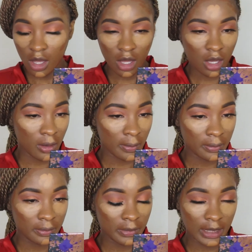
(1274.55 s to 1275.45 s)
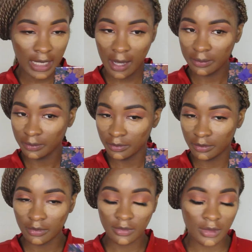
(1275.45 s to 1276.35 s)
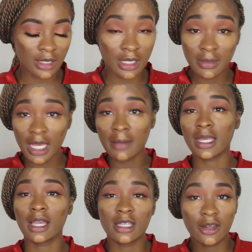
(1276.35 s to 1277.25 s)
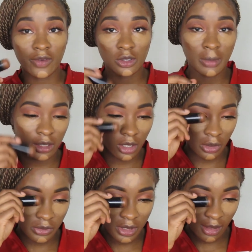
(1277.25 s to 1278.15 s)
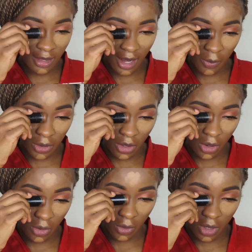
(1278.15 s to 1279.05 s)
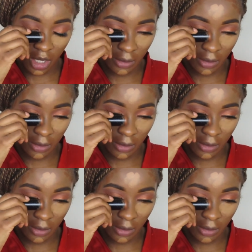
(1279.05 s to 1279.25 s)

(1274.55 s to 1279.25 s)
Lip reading: And yeah. And sometimes, like I said, if I do my nose, then I would go